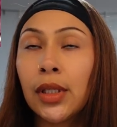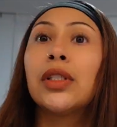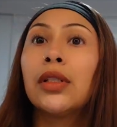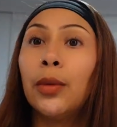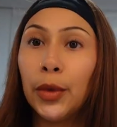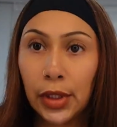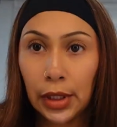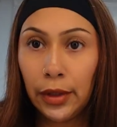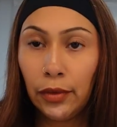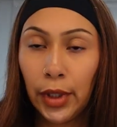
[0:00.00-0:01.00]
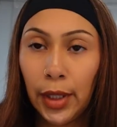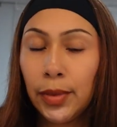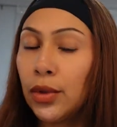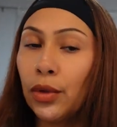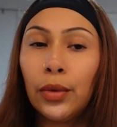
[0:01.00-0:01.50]
Summer's Eve
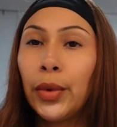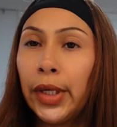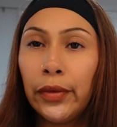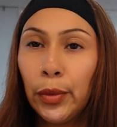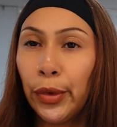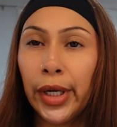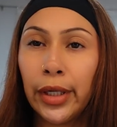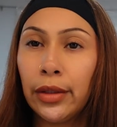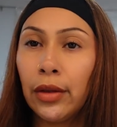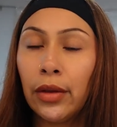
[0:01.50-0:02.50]
wipes, or whatever brand